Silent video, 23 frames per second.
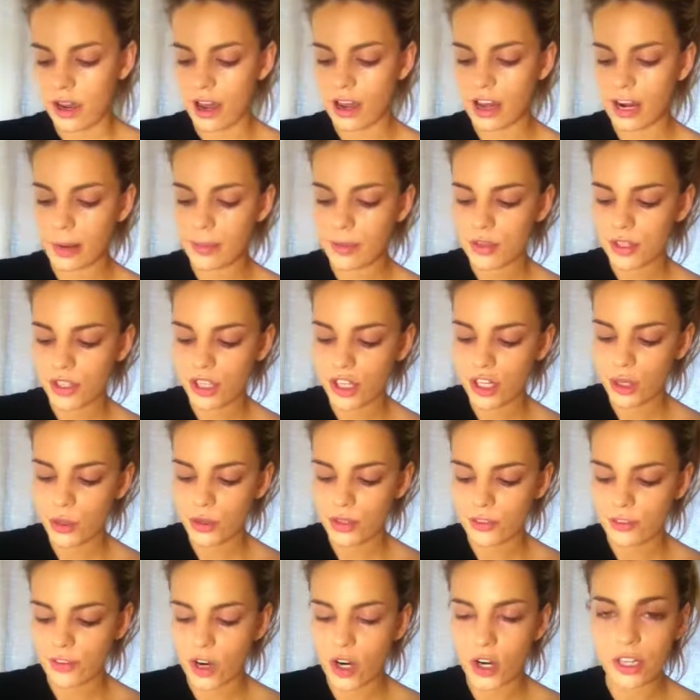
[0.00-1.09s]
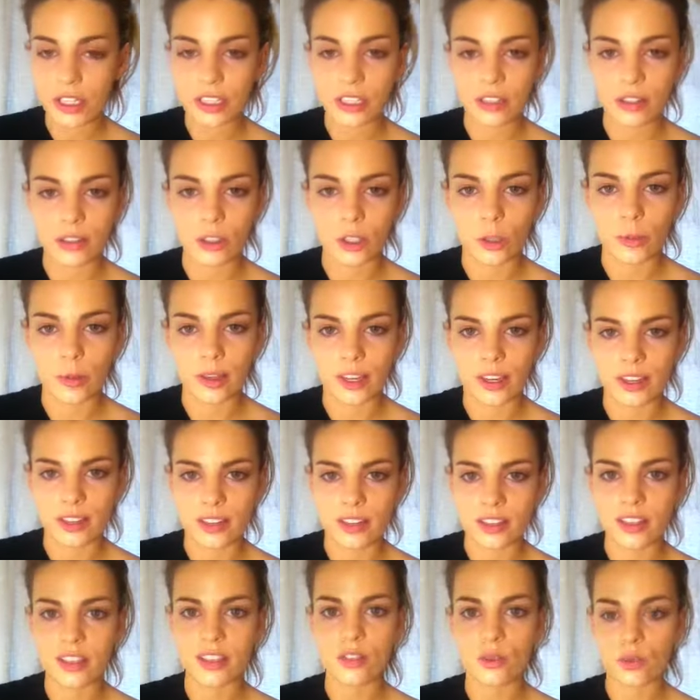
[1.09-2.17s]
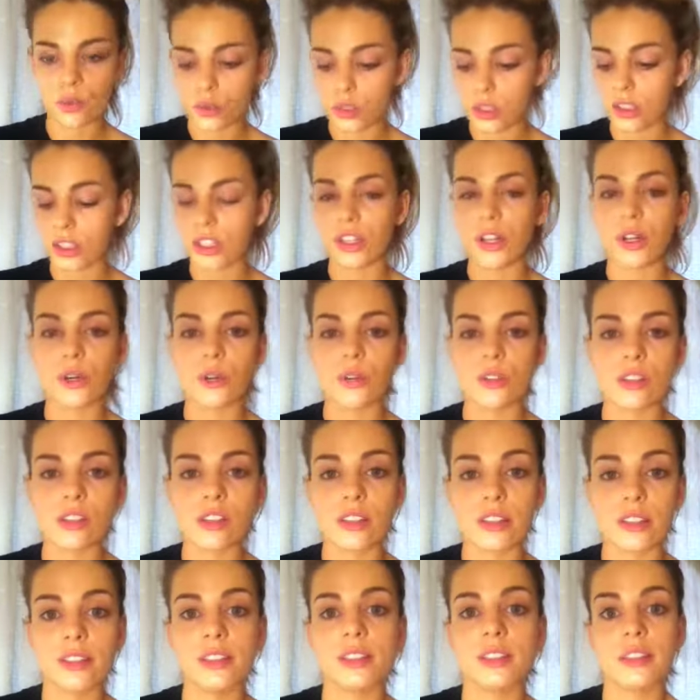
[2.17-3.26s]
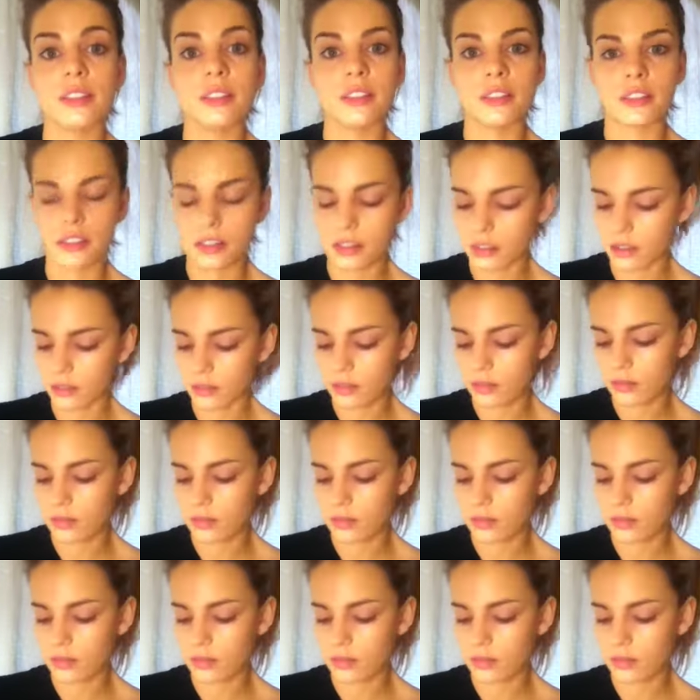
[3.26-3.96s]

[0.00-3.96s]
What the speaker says: And I'm just going to use very little because this really goes the distance.